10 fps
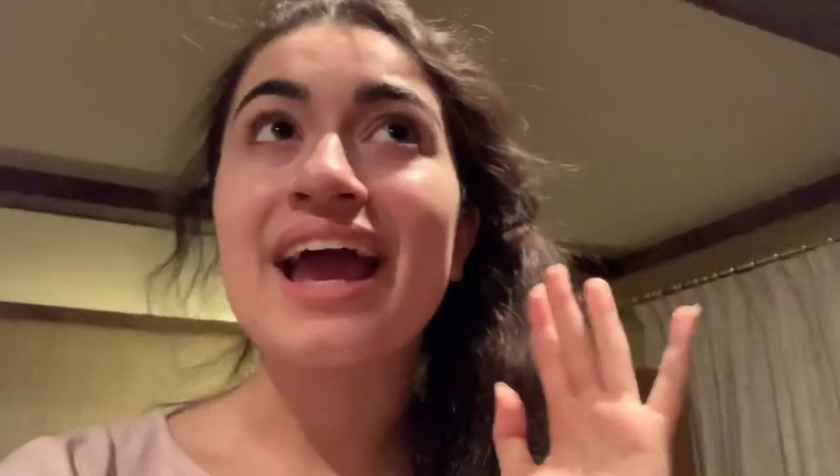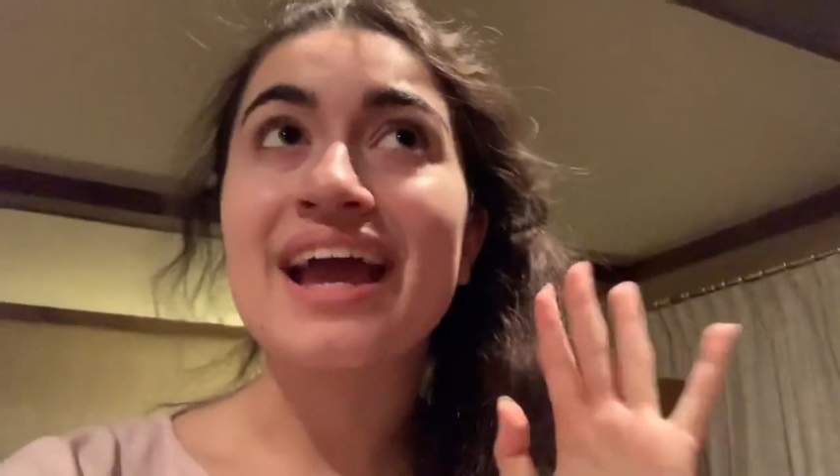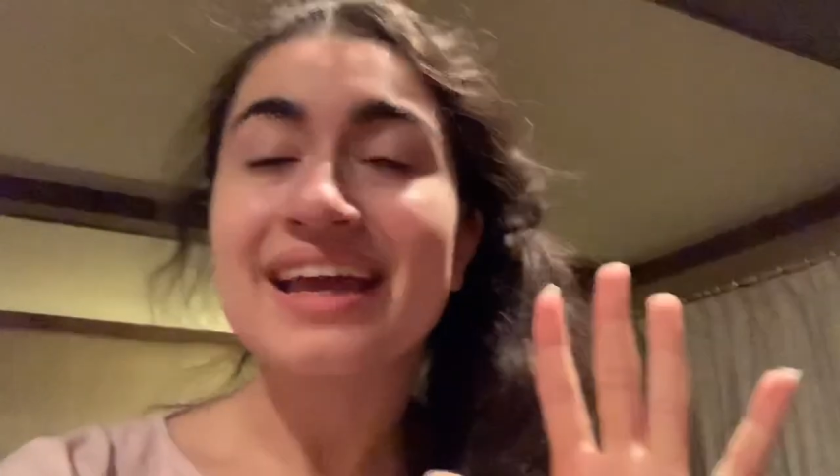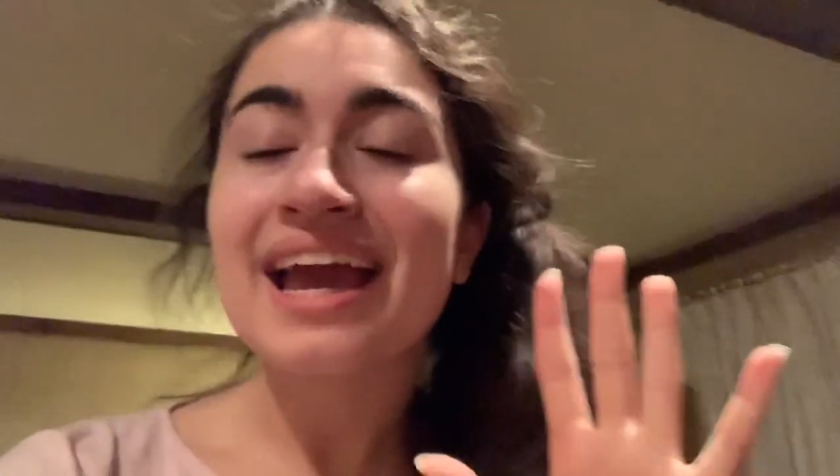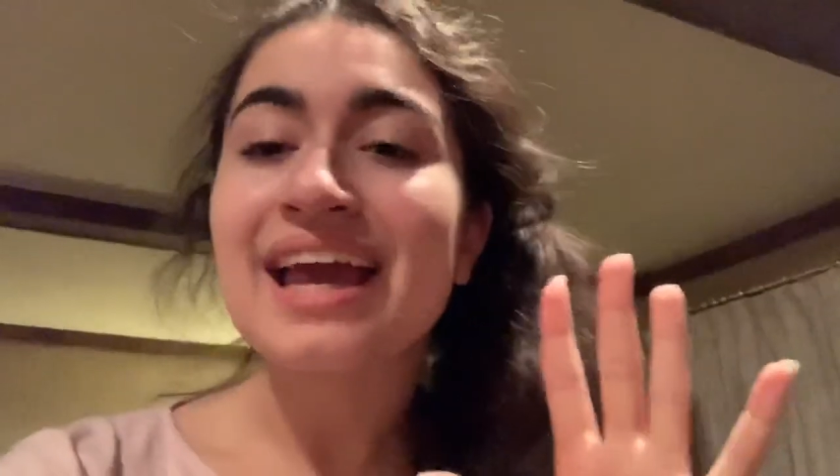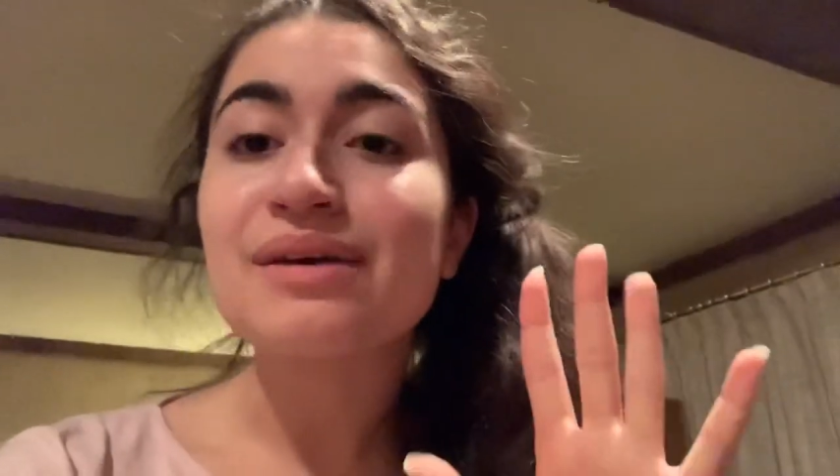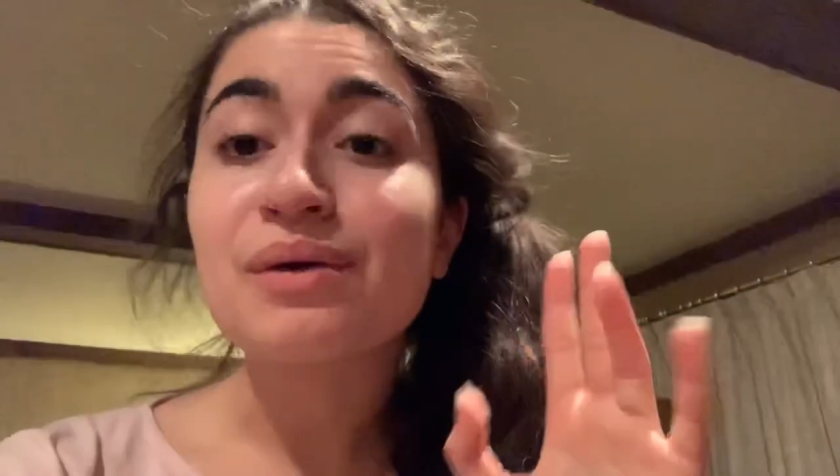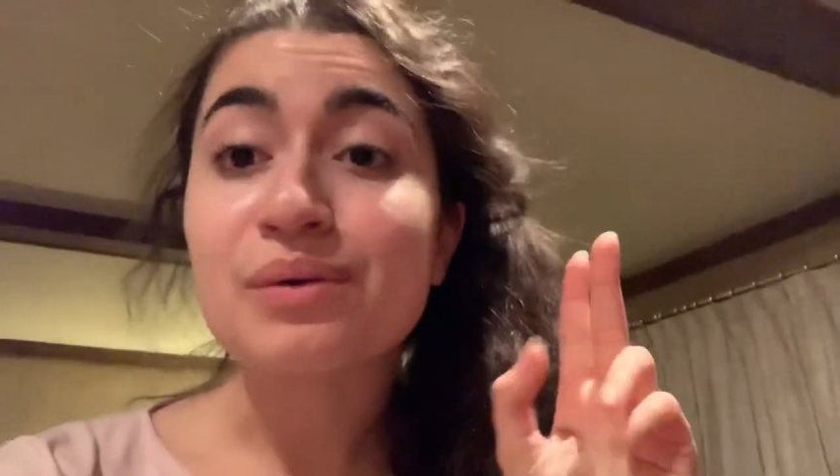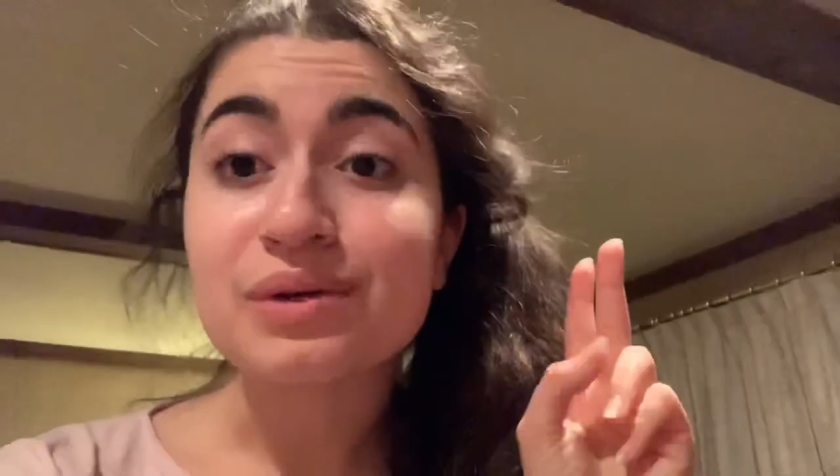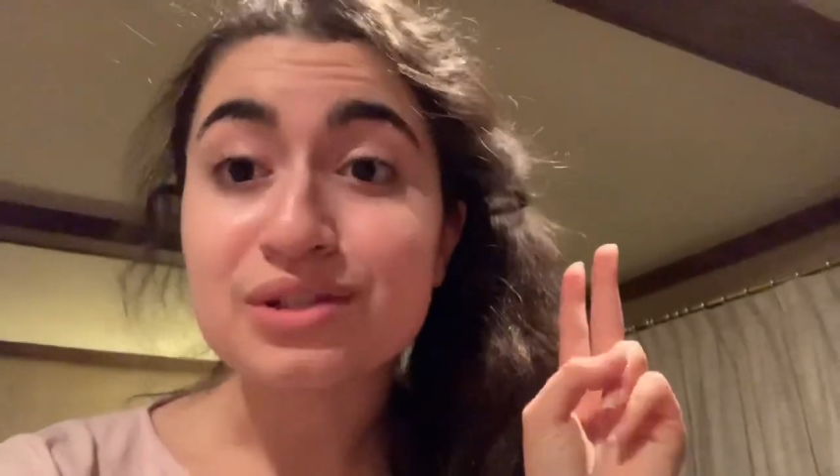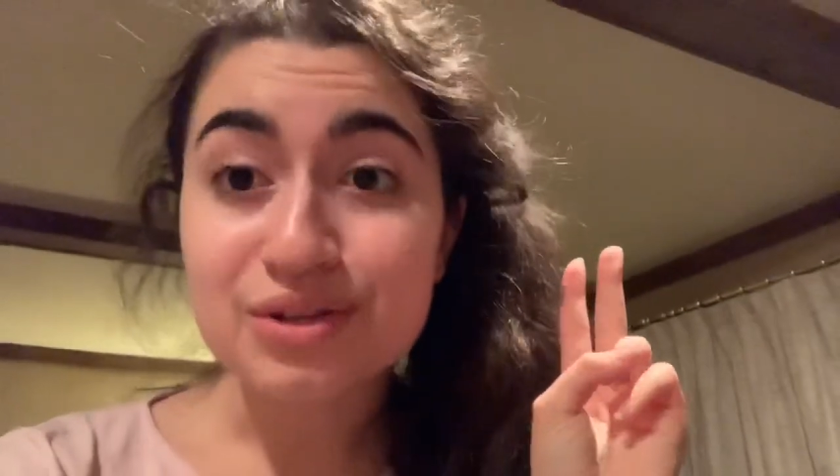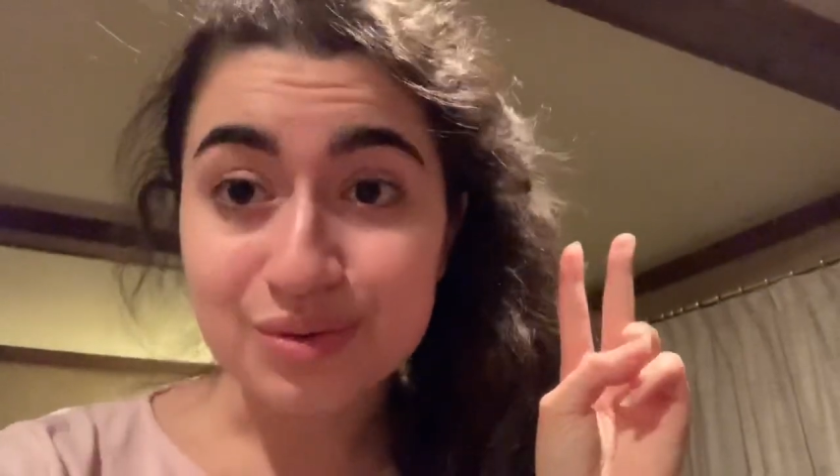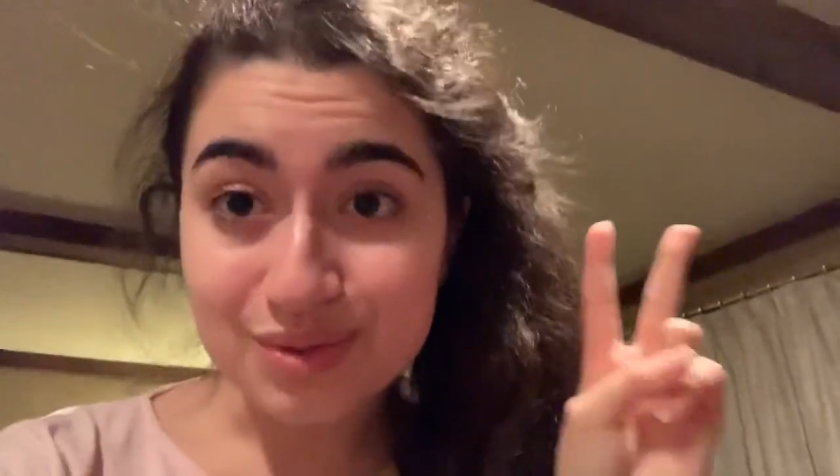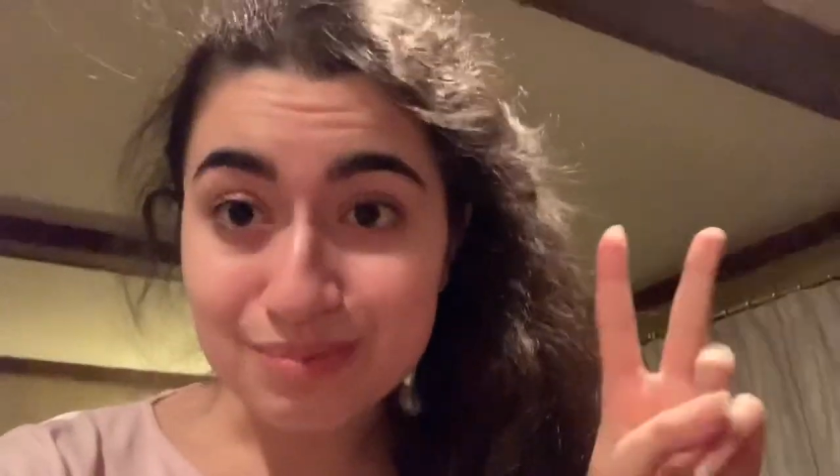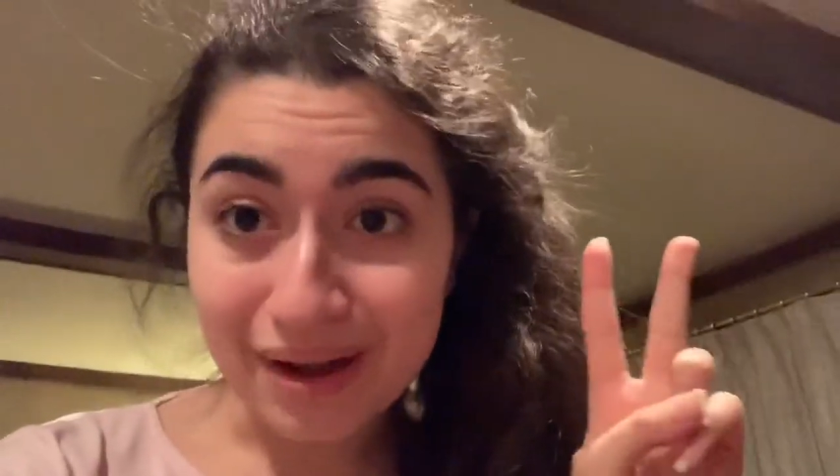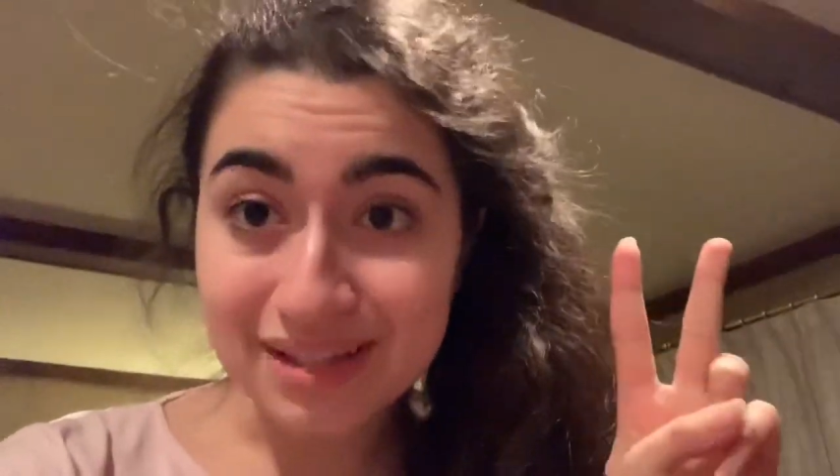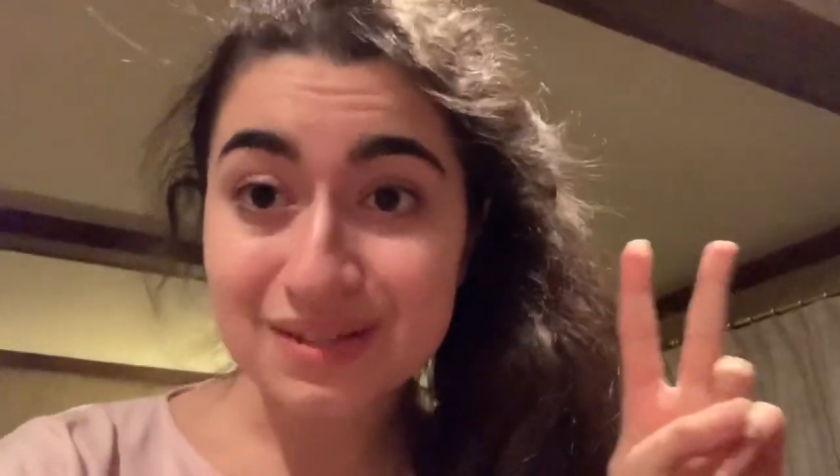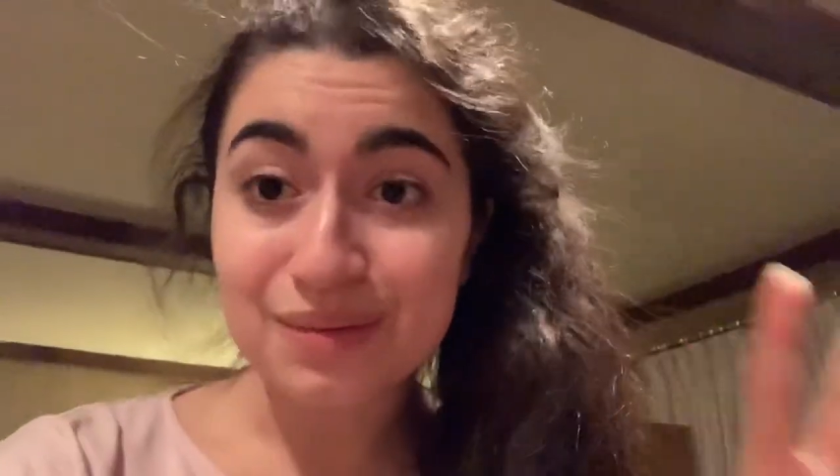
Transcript: aka we were 2 spots